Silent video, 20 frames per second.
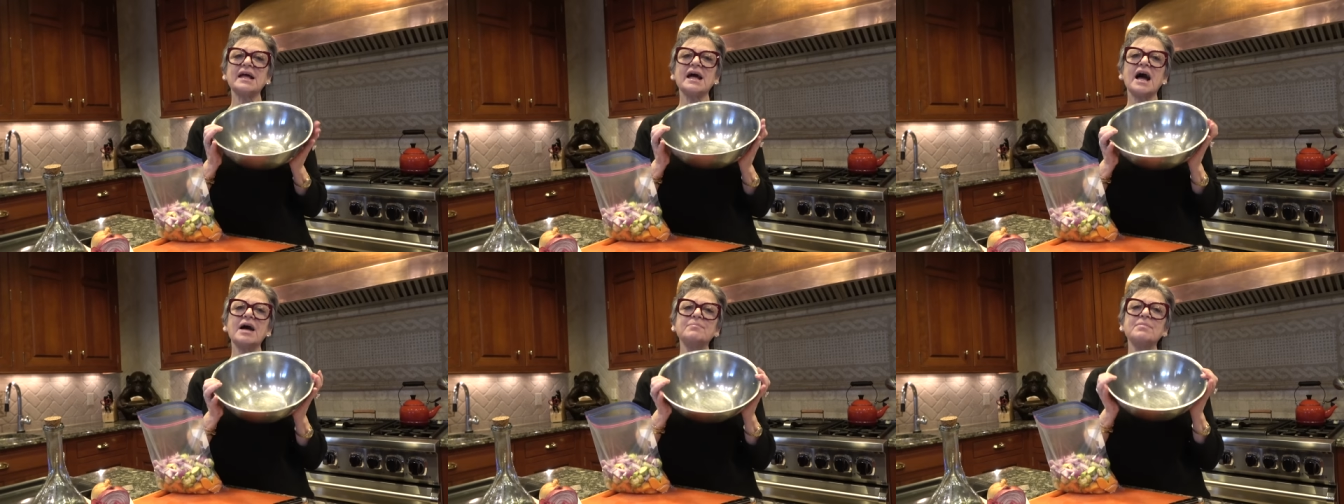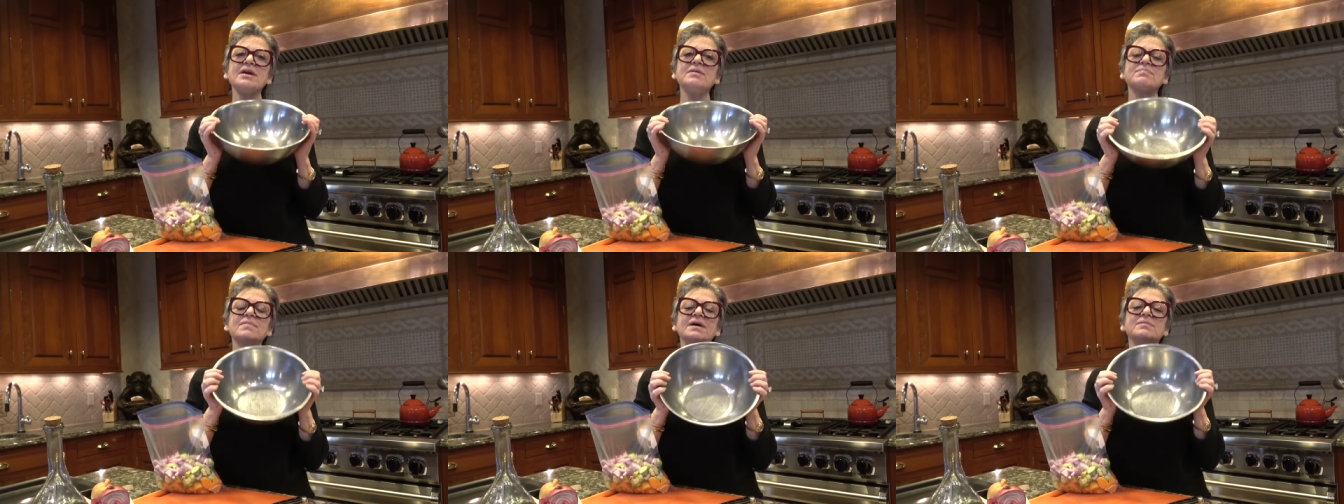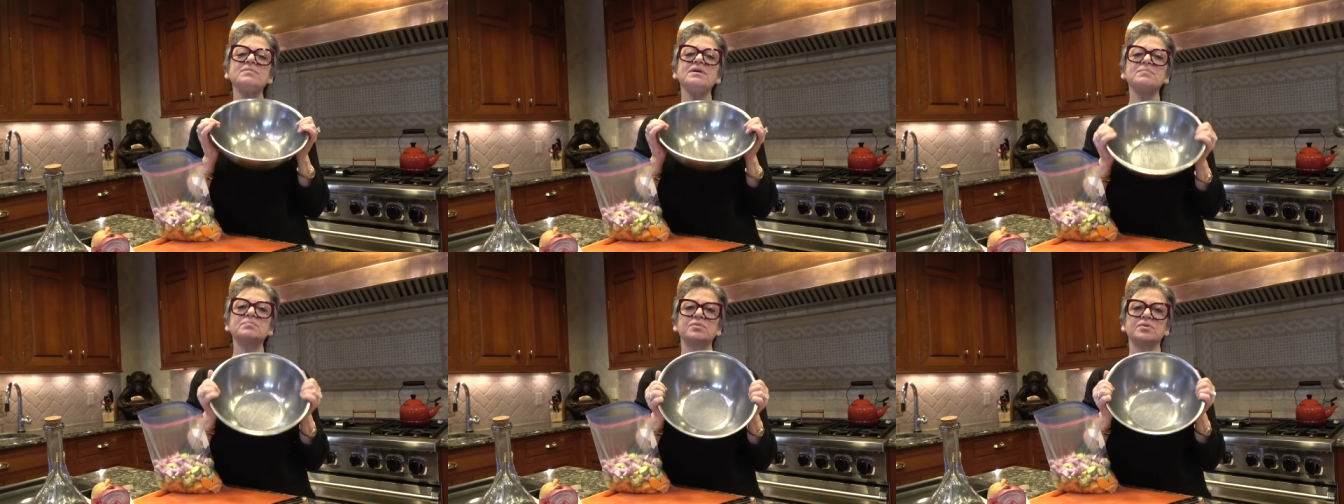I make
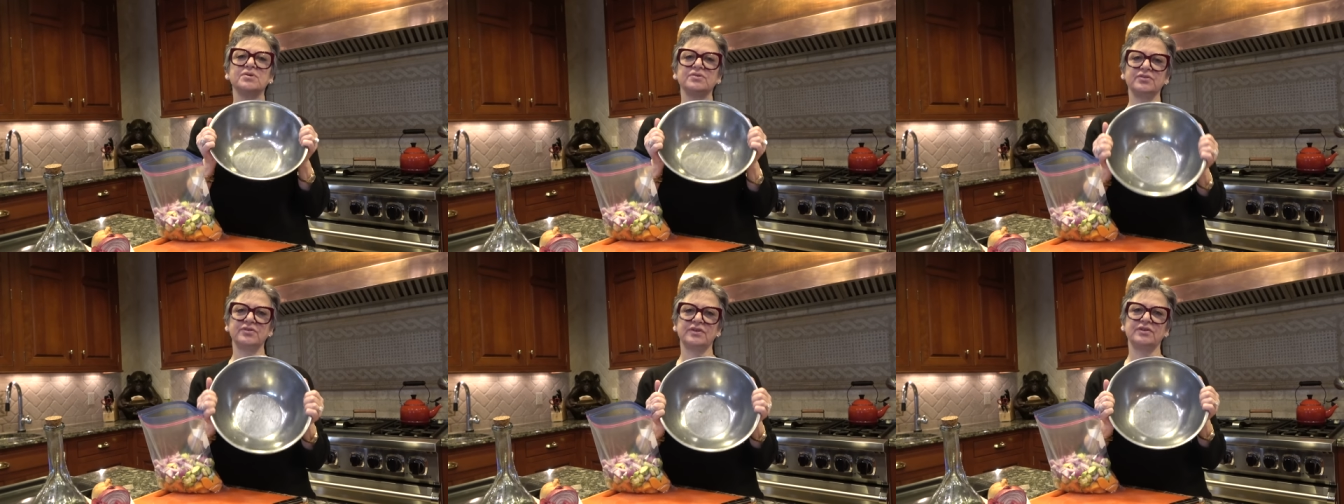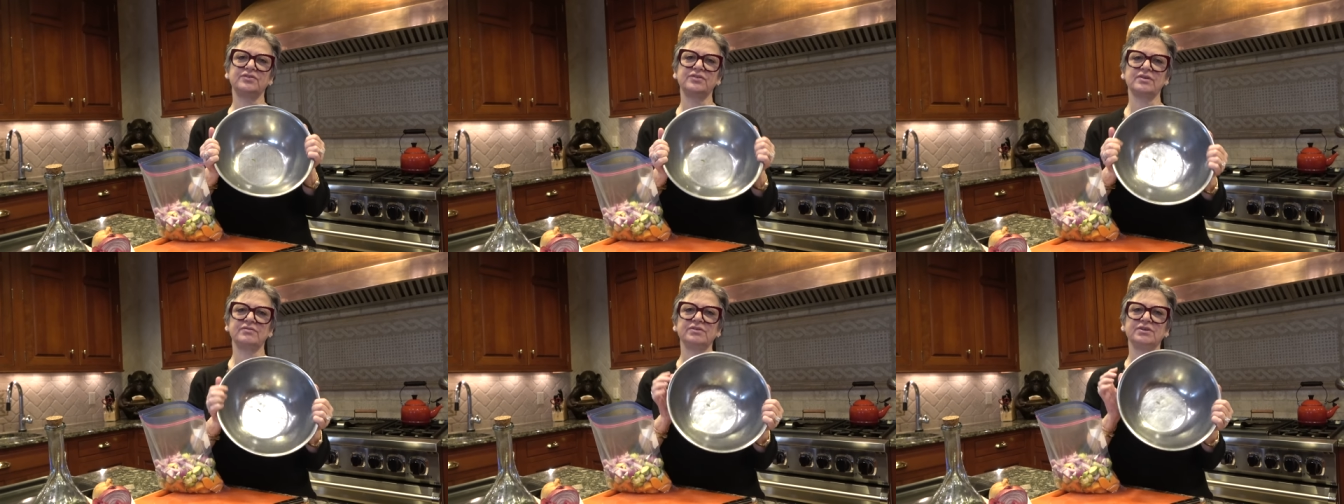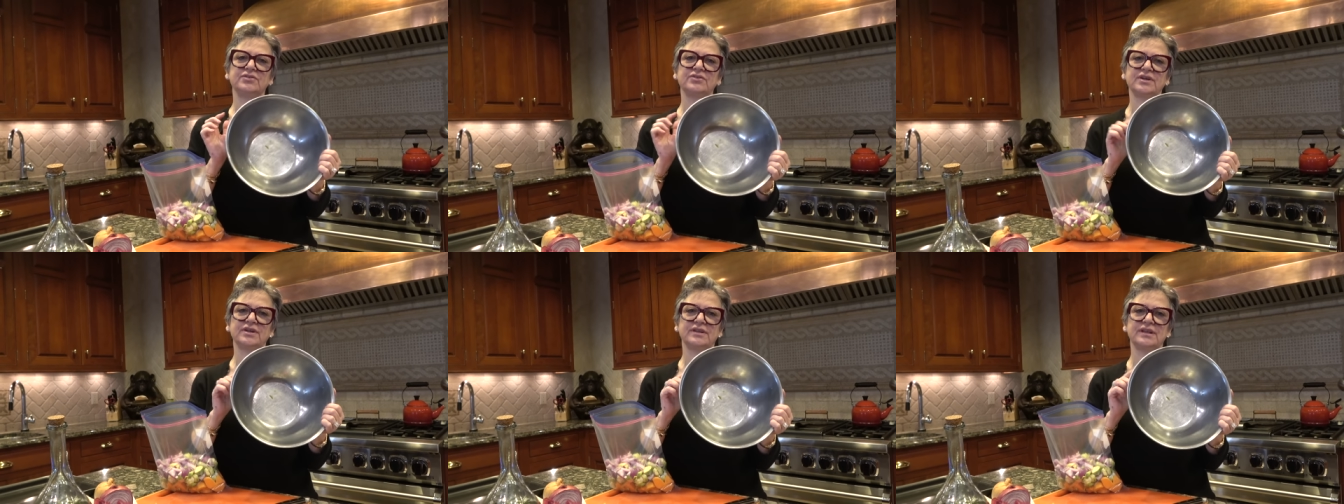my meatballs in this
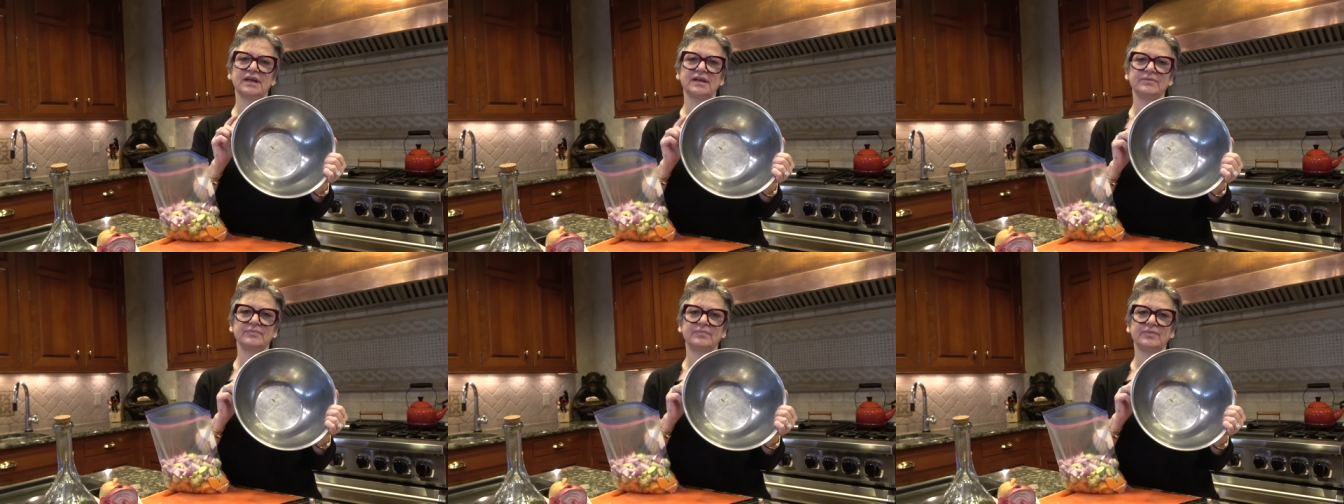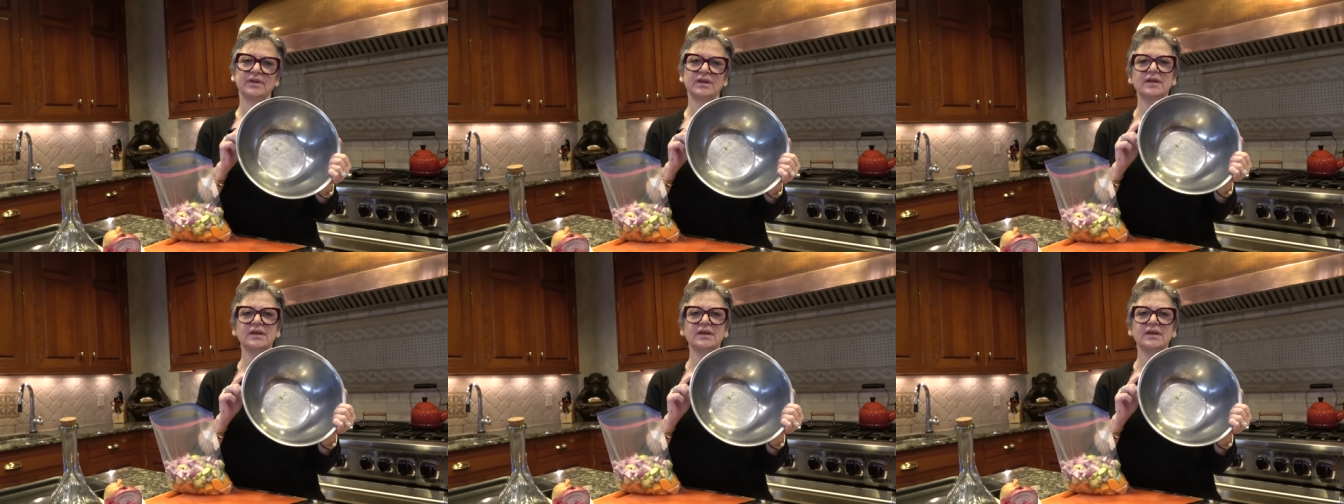every Sunday.